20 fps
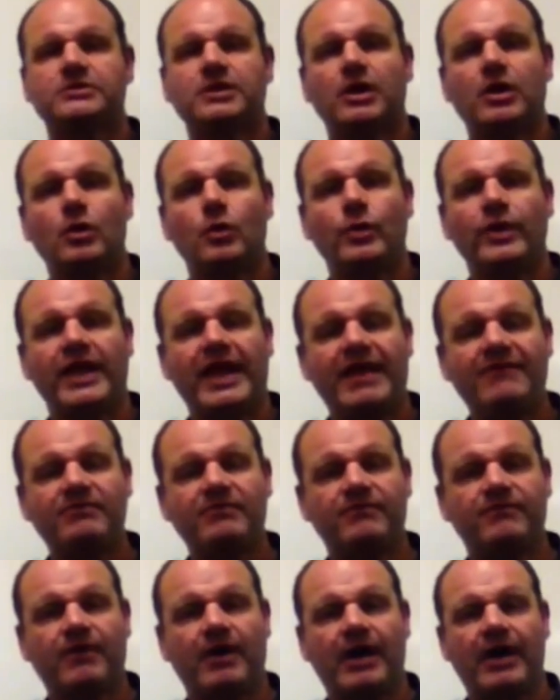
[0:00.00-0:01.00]
so we
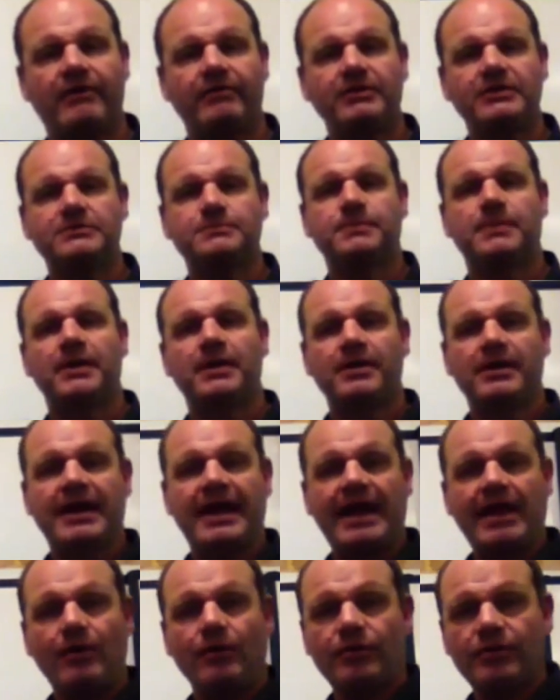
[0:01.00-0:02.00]
have a virus,
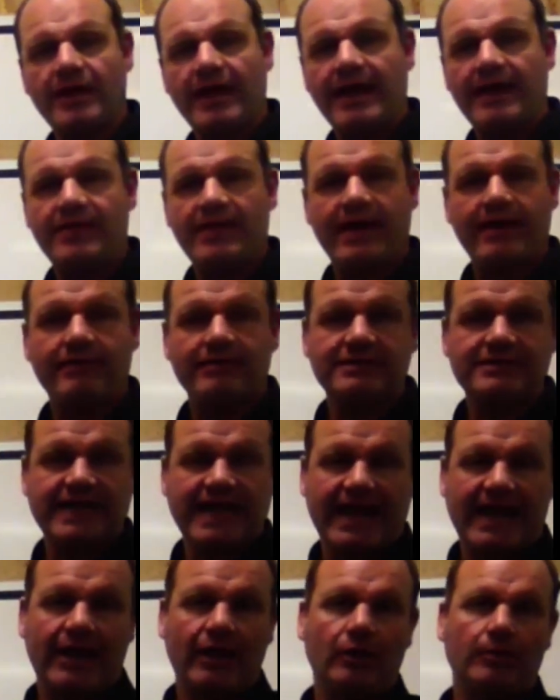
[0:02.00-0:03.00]
but out there
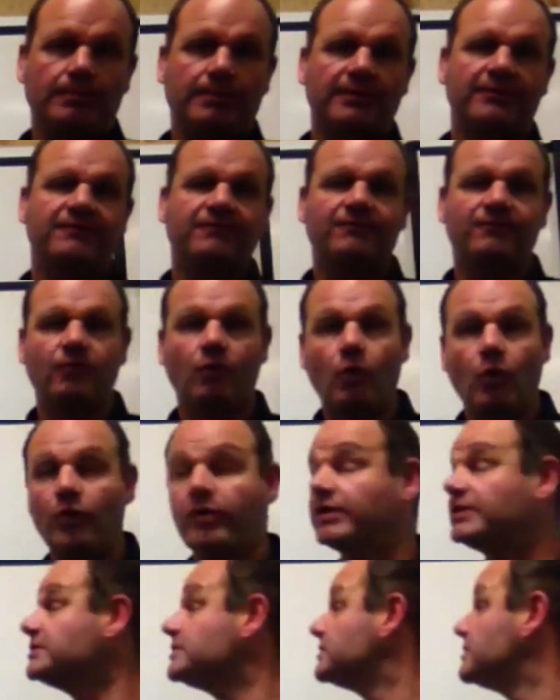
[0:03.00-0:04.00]
is help
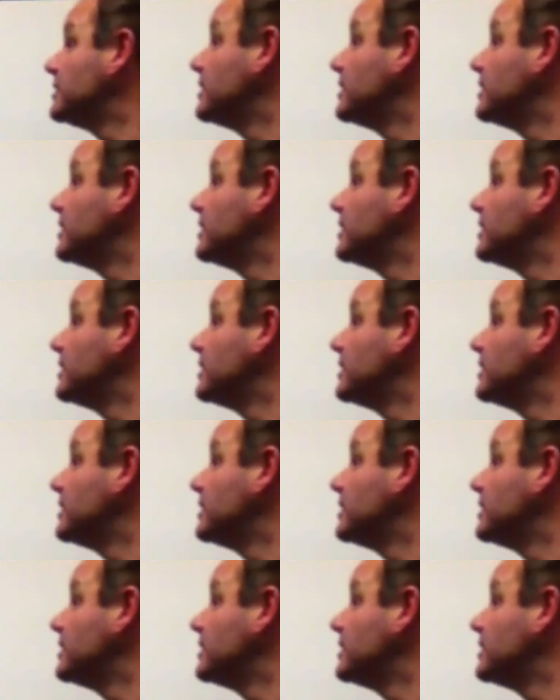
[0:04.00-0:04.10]
for us.